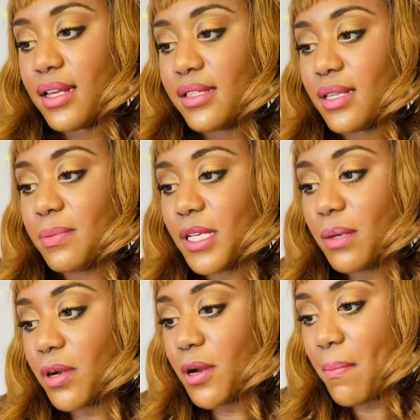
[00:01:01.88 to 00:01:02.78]

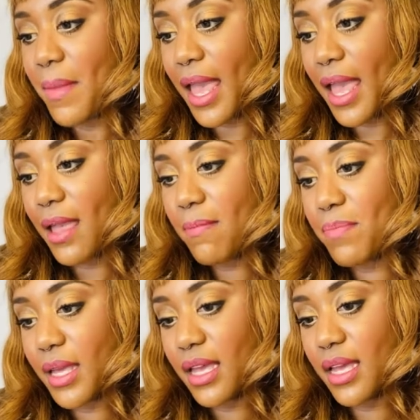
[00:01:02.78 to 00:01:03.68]
September may
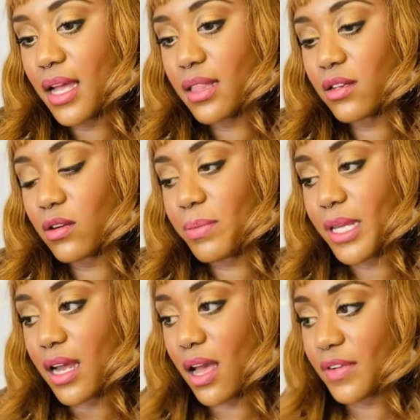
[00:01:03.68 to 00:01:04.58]
be a little
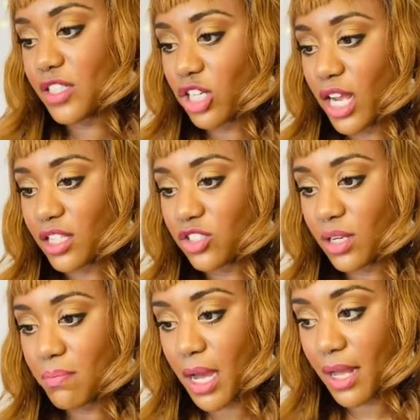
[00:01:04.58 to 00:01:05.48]
bit of a
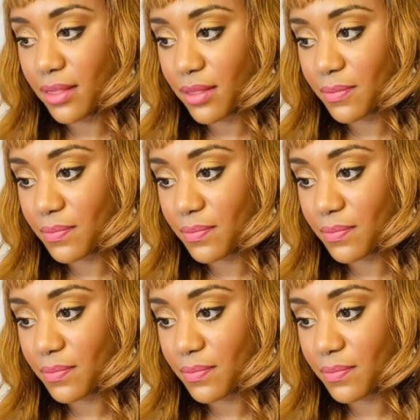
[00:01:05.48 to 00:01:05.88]
challenging month.